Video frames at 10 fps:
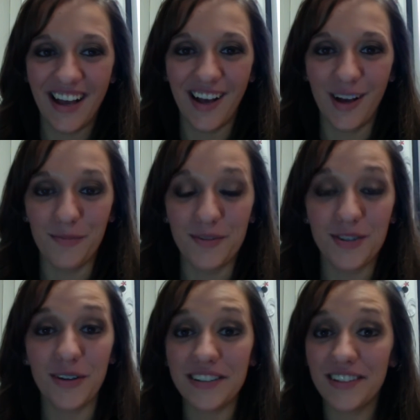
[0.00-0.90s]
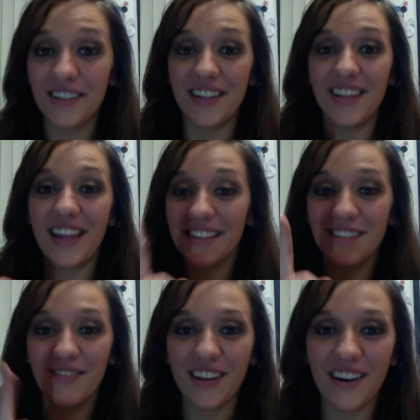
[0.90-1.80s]
Um, so until the next
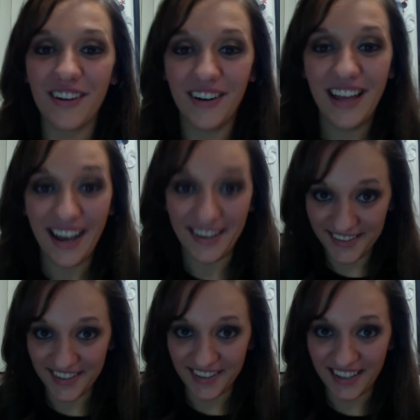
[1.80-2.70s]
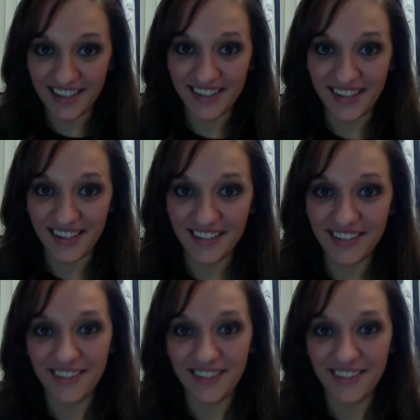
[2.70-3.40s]
video, I'll see you guys then.